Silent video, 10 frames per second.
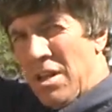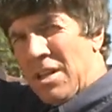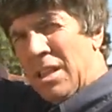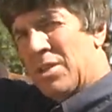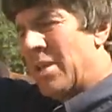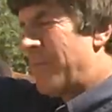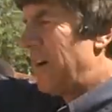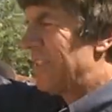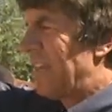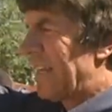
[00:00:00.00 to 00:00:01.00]
a close-up here
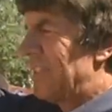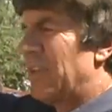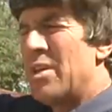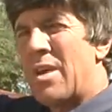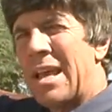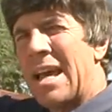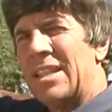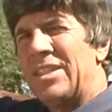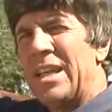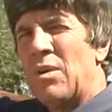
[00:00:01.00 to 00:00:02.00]
in a second so you can kind
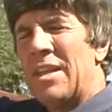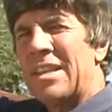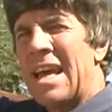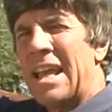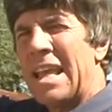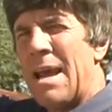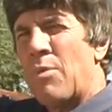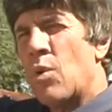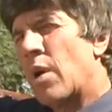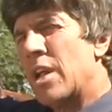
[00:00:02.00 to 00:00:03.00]
of see the kind of
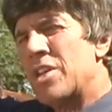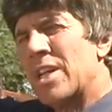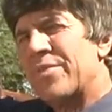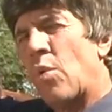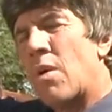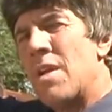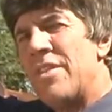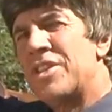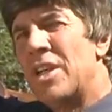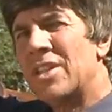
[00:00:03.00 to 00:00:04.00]
gap we want to adjust for.
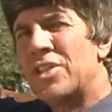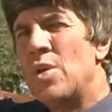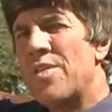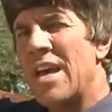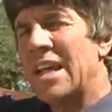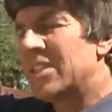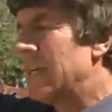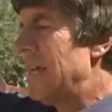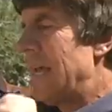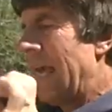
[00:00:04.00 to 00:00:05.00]
This does two things.
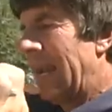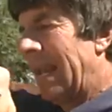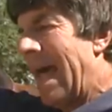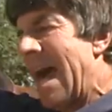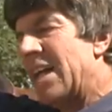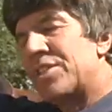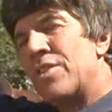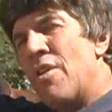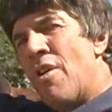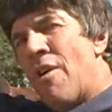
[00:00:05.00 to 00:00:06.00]
It
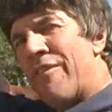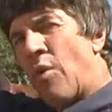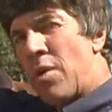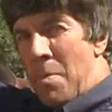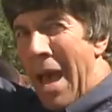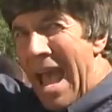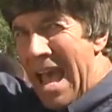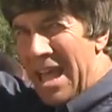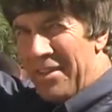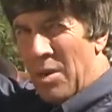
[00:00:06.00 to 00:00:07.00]
allows for the
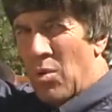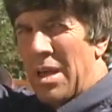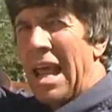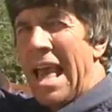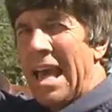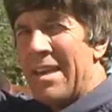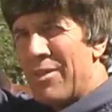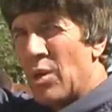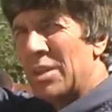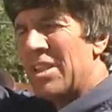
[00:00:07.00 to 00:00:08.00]
pad that we're going to add,
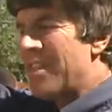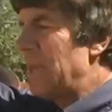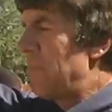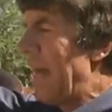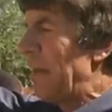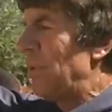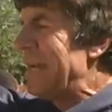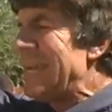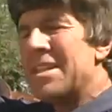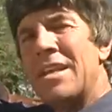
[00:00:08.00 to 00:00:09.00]
even though it's a thin pad, we
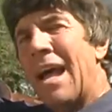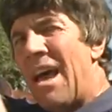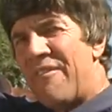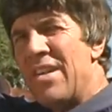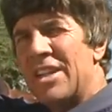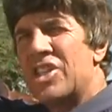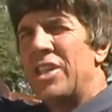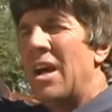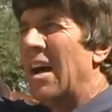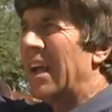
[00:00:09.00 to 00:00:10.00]
need to not fit
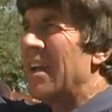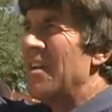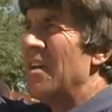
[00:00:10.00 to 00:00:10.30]
snug,